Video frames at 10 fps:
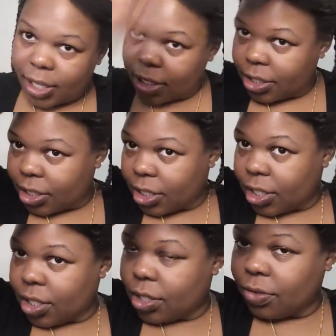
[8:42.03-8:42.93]
this
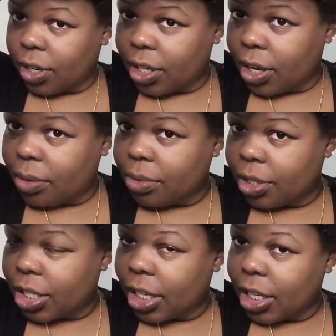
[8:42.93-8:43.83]
is right now, I'm
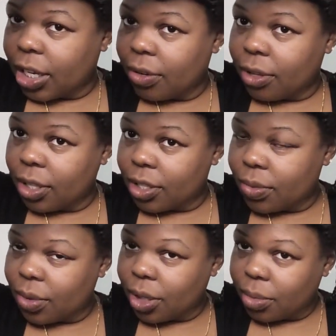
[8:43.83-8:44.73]
just taking out this
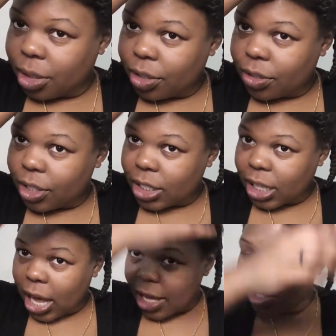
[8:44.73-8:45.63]
one, about to do this
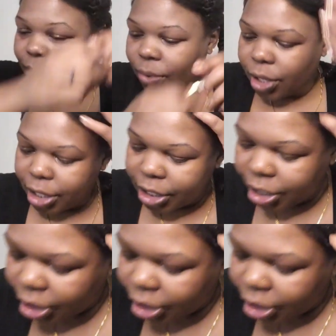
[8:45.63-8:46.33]
last one.